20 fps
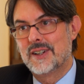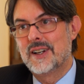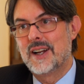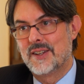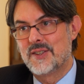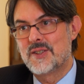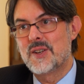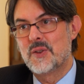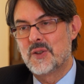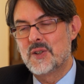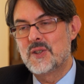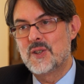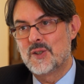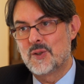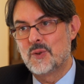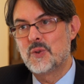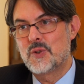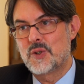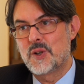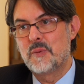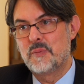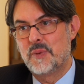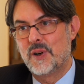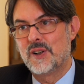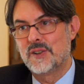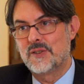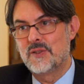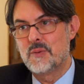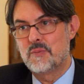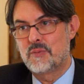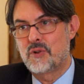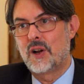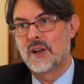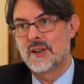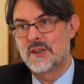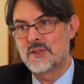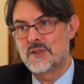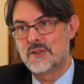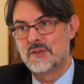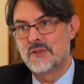And so this is also part of the
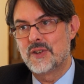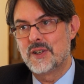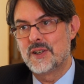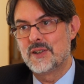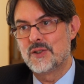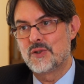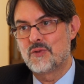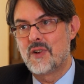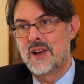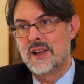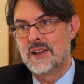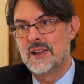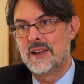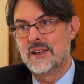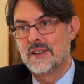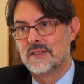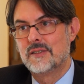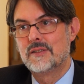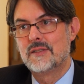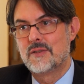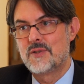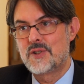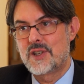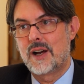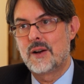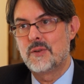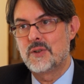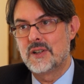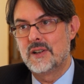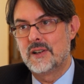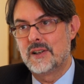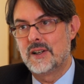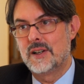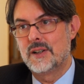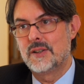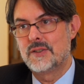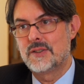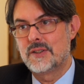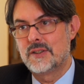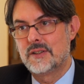price of the Israeli-Saudi
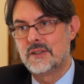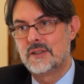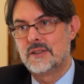alliance.